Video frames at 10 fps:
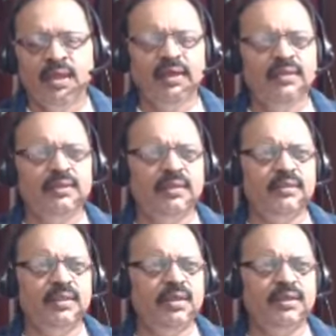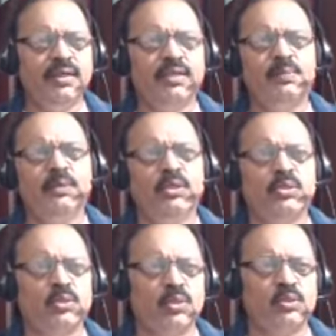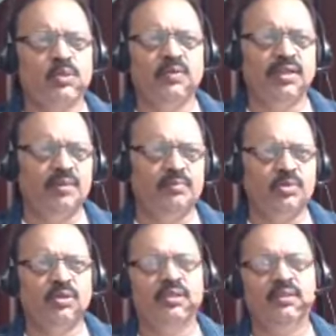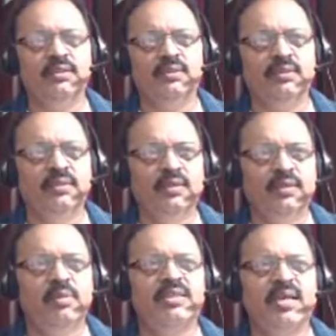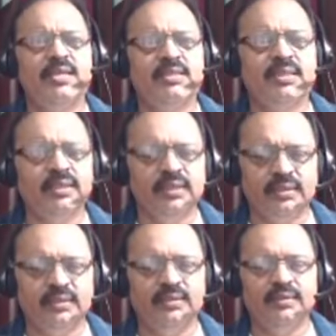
and I share their experiences also when I am talking, besides reading.